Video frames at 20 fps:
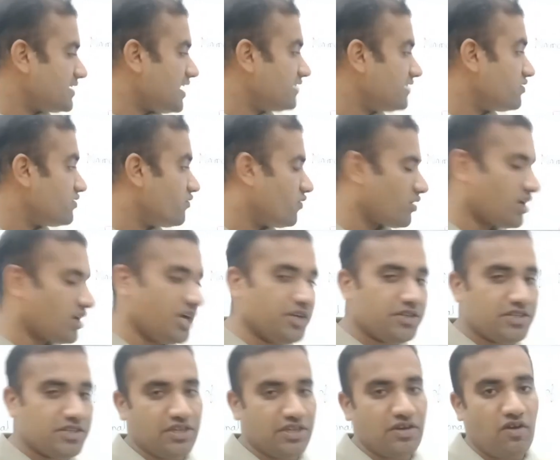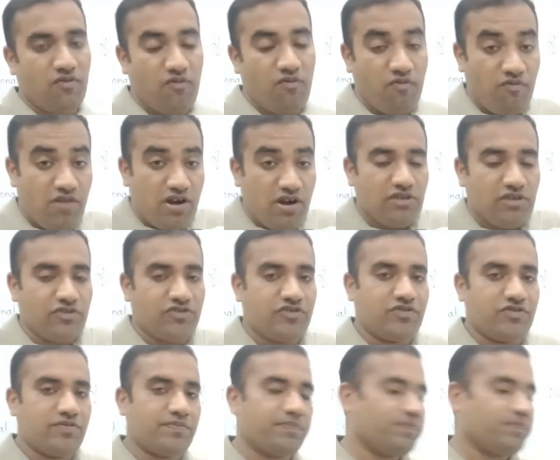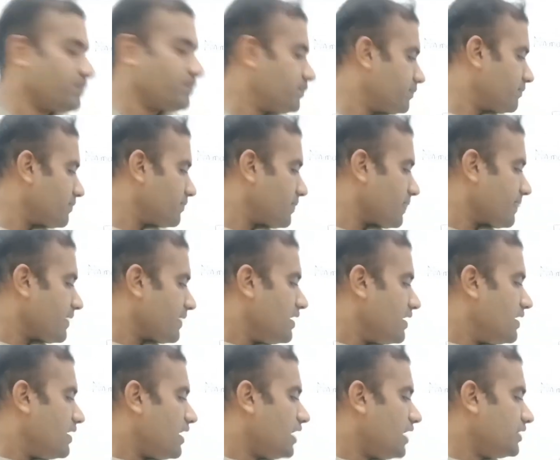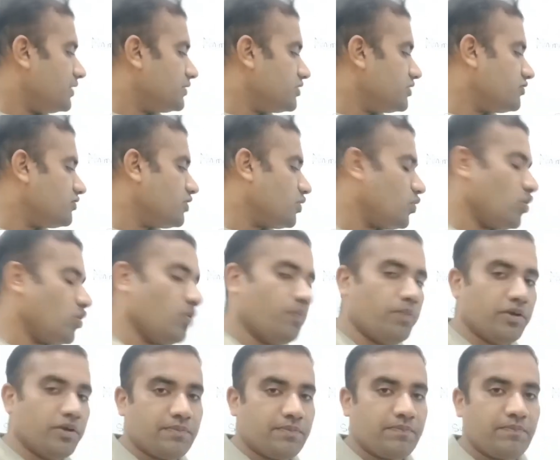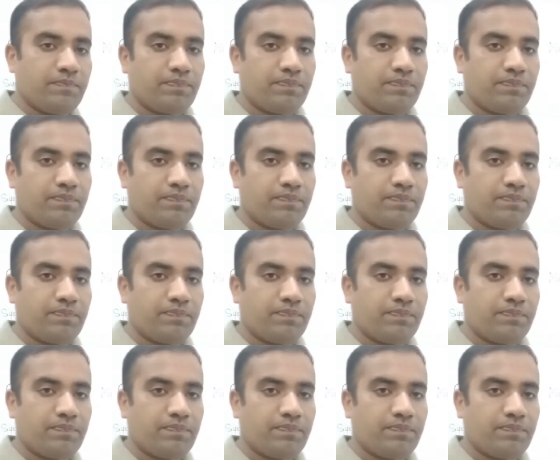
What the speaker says: has a variety of words. And it is the open.